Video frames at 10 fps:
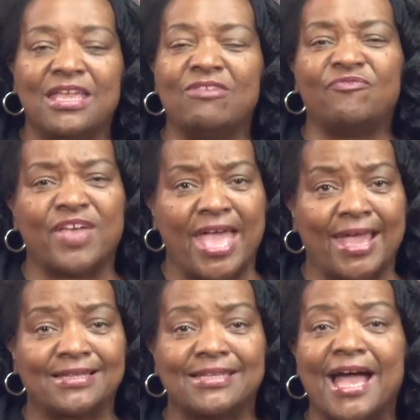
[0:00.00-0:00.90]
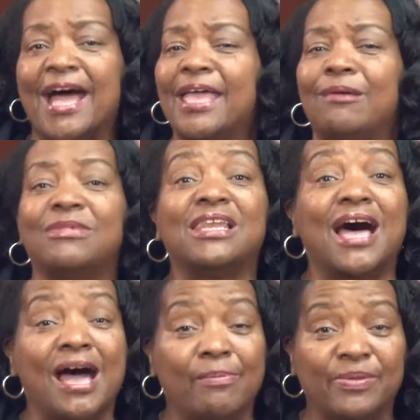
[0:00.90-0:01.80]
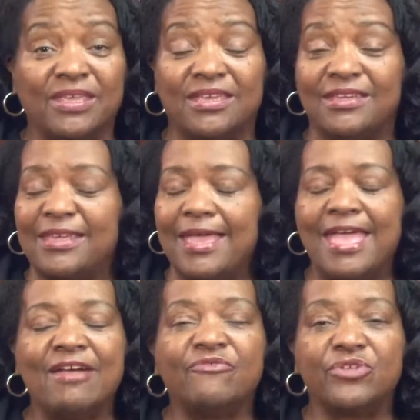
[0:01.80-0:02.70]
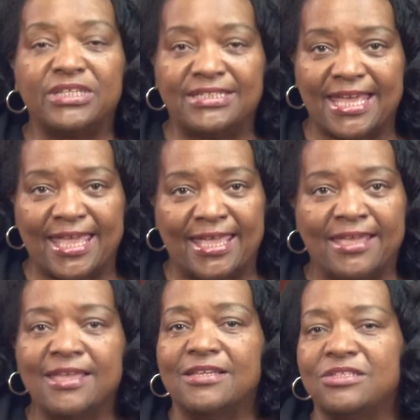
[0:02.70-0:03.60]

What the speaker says: In fact, I am lobbying every day